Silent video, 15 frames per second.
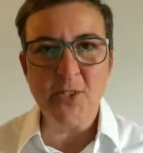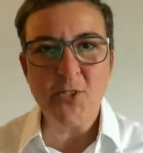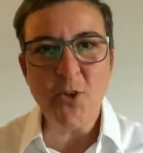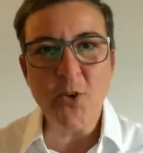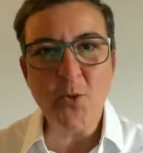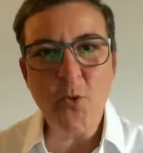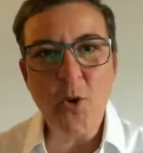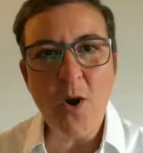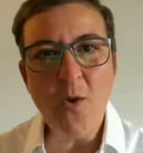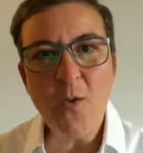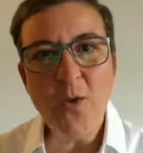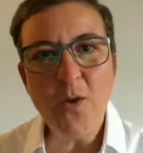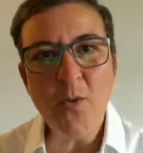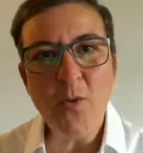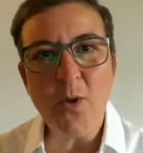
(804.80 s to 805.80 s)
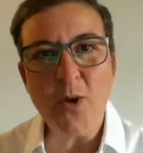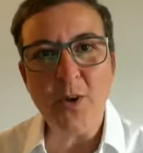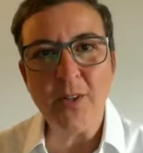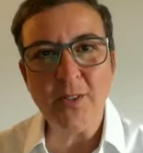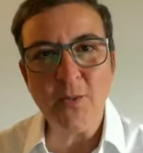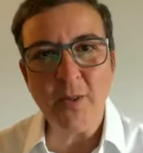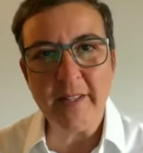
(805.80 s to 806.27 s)
So what would a
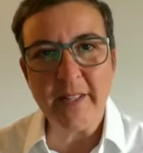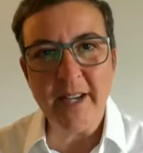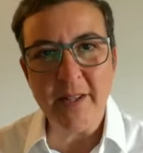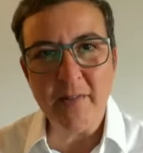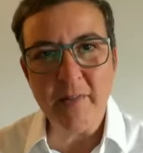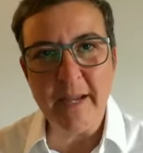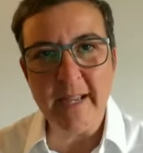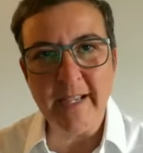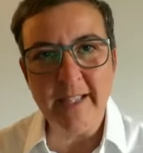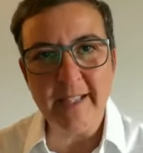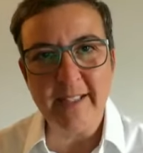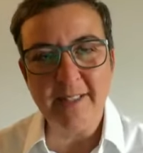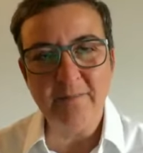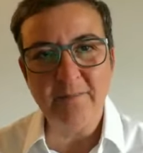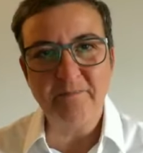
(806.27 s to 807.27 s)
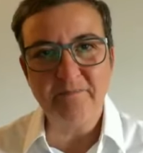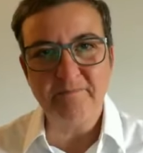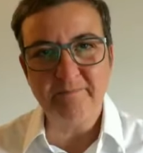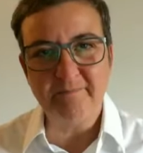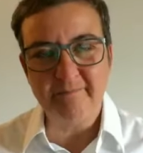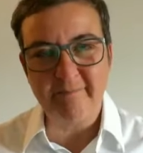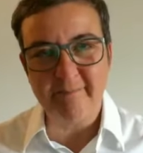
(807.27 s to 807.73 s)
world without a bank,
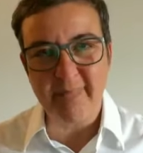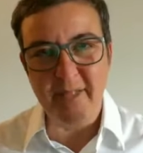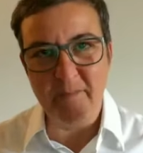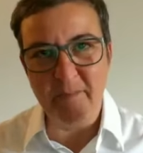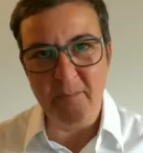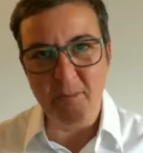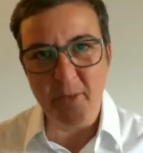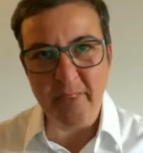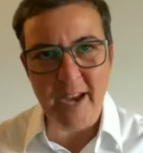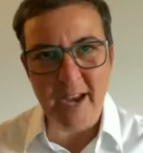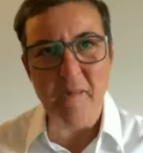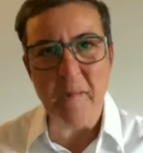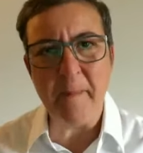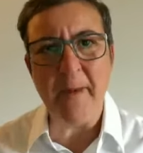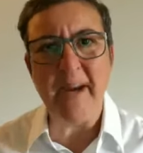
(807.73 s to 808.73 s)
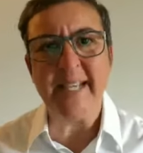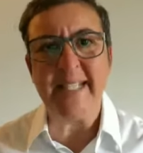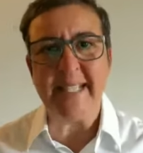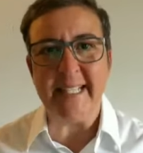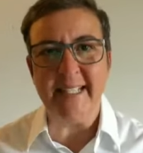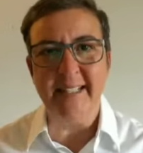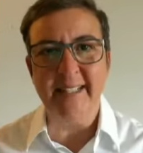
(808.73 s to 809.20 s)
without
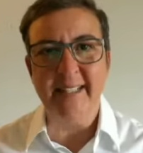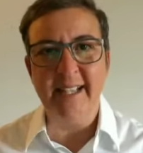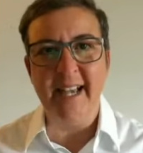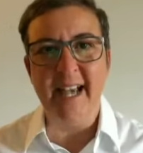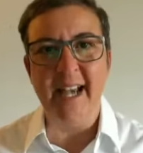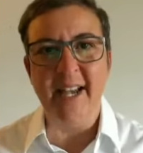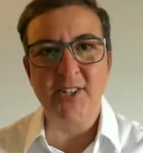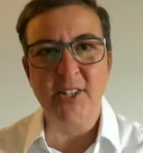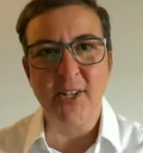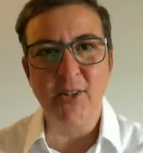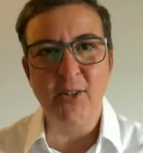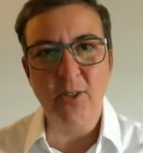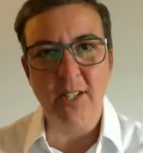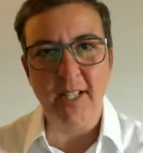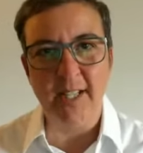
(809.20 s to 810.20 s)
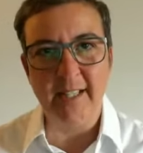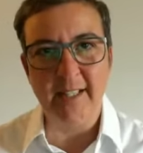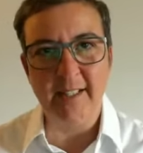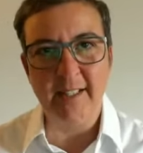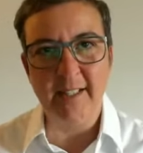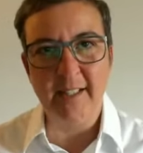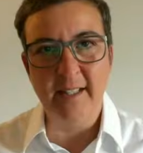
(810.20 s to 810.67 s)
money actually look
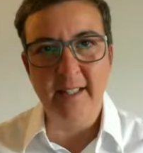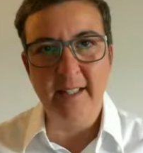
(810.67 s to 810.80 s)
like?